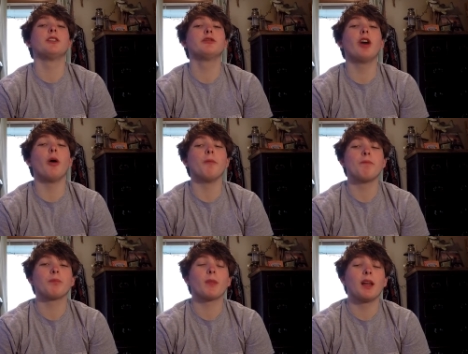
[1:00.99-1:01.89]
So,
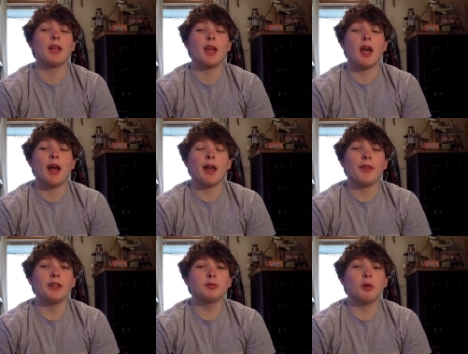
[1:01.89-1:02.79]

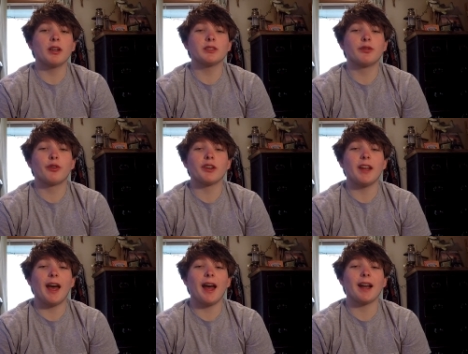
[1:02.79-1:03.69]
this one is for
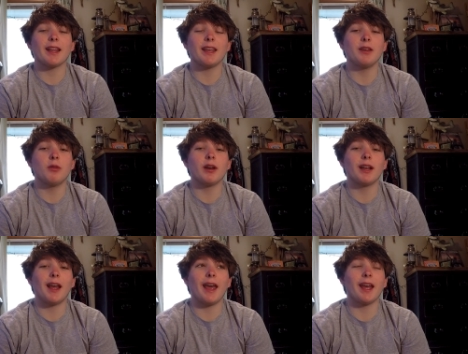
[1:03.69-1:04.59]
Dad. He
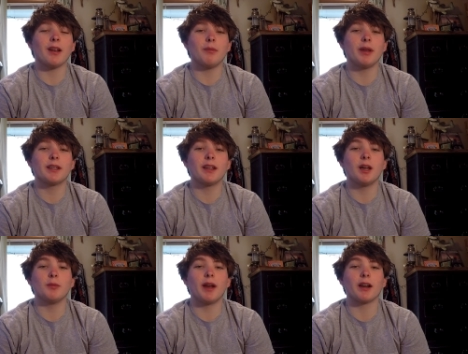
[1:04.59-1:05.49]
went and picked it
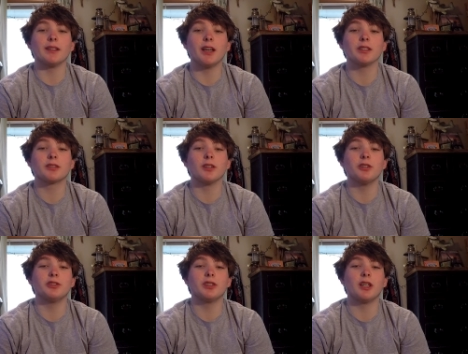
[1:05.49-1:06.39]
up down in
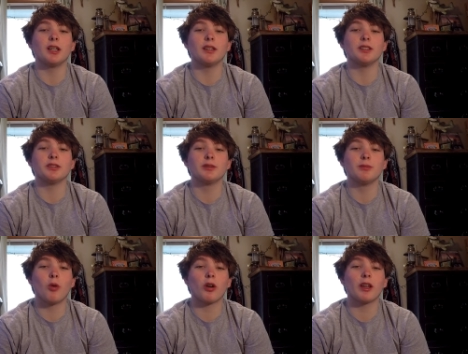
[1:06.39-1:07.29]
Tuscaloosa this
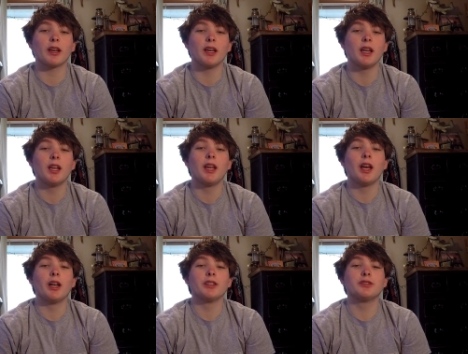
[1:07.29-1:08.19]
morning.
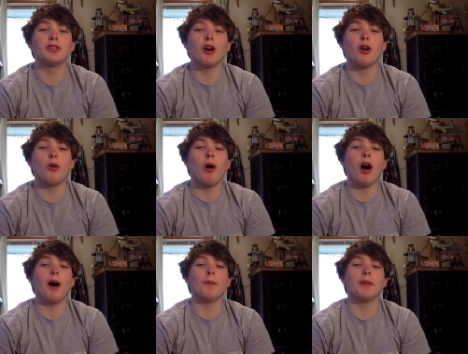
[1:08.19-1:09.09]
So,
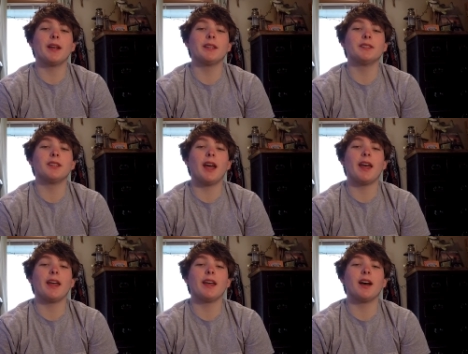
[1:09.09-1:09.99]
um, it is
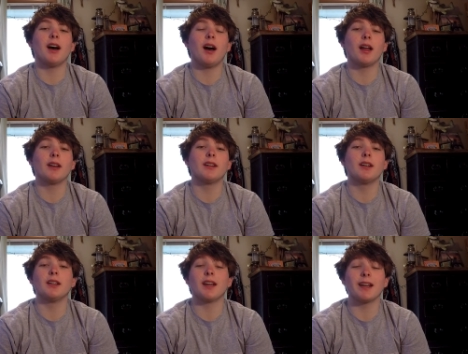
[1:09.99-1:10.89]
a
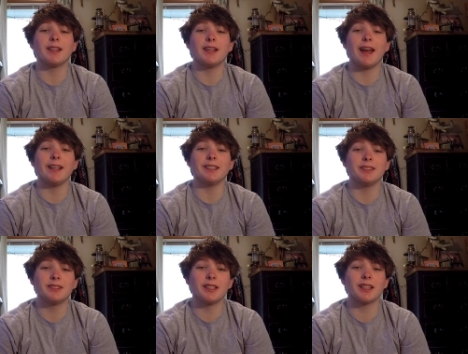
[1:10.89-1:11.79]
Honda
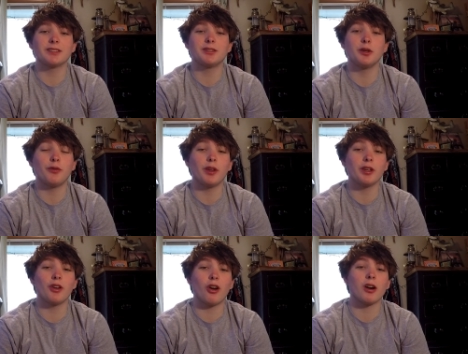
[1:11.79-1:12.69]
1986
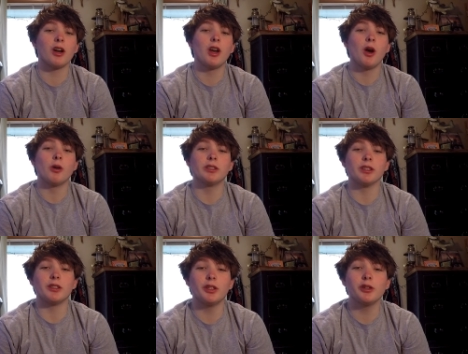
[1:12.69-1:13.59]
250R, which is a
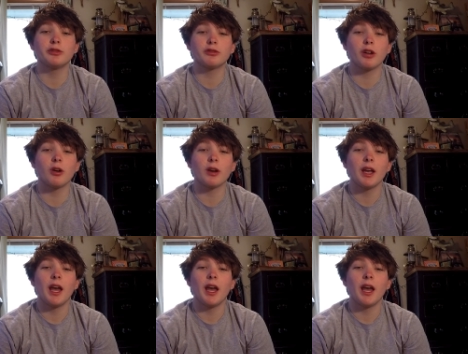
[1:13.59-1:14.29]
two-stroke.